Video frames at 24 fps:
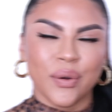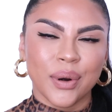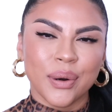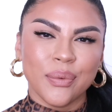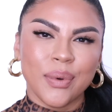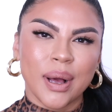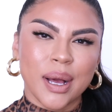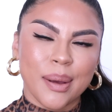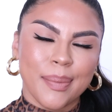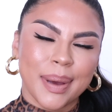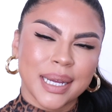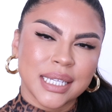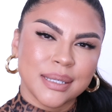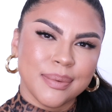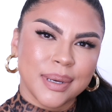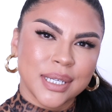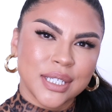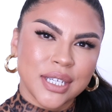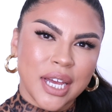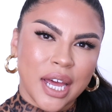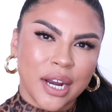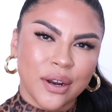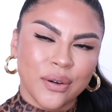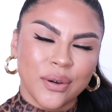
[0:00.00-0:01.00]
everyone, welcome back to my
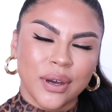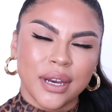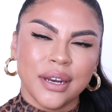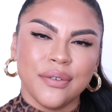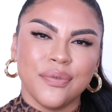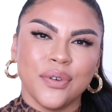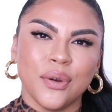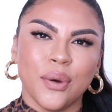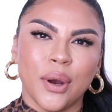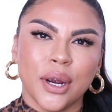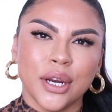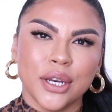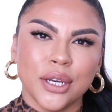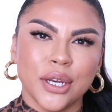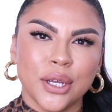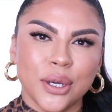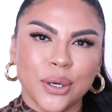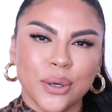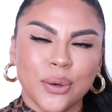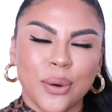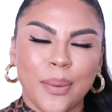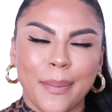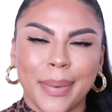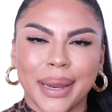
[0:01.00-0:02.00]
channel, and if you are
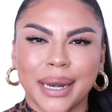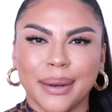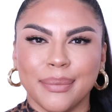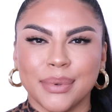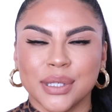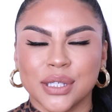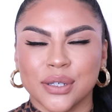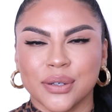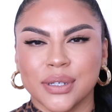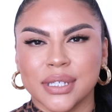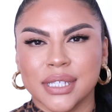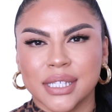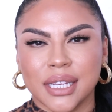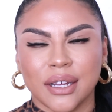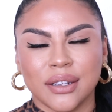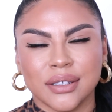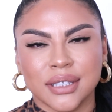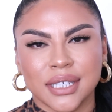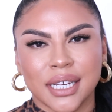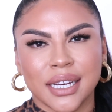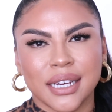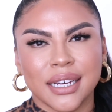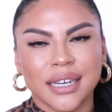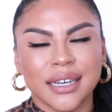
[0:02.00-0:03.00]
new, my name is
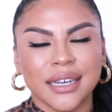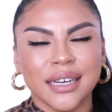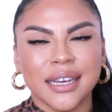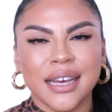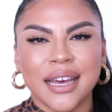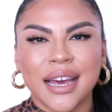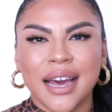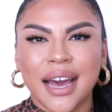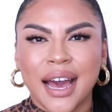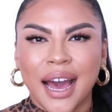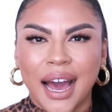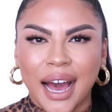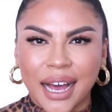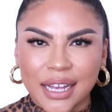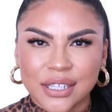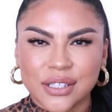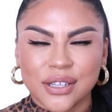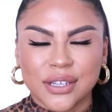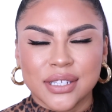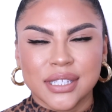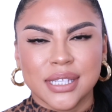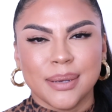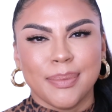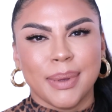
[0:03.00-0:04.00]
Griselda. As you
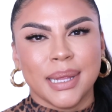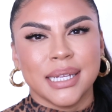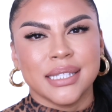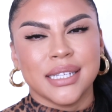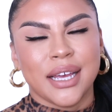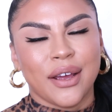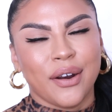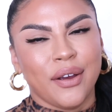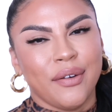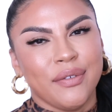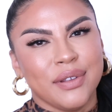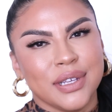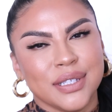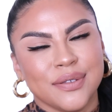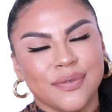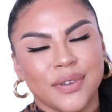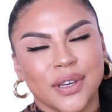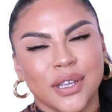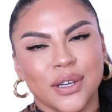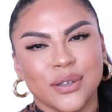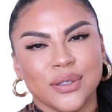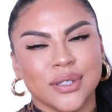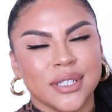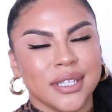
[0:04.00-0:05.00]
can see by the title of this
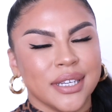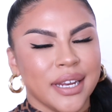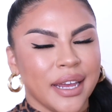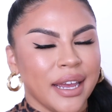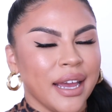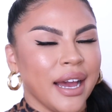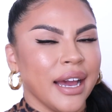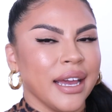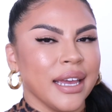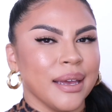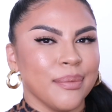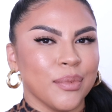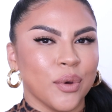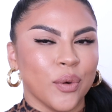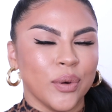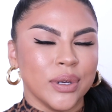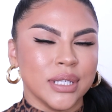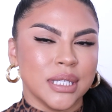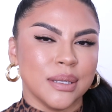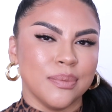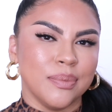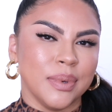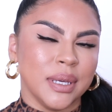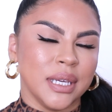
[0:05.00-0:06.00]
video, today I am going
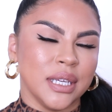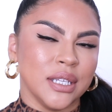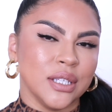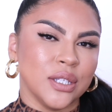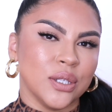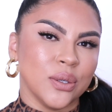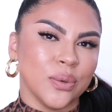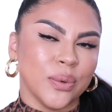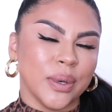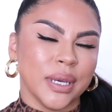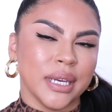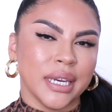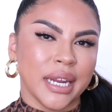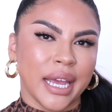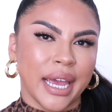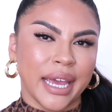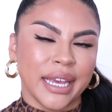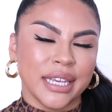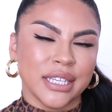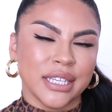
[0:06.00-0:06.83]
to be doing a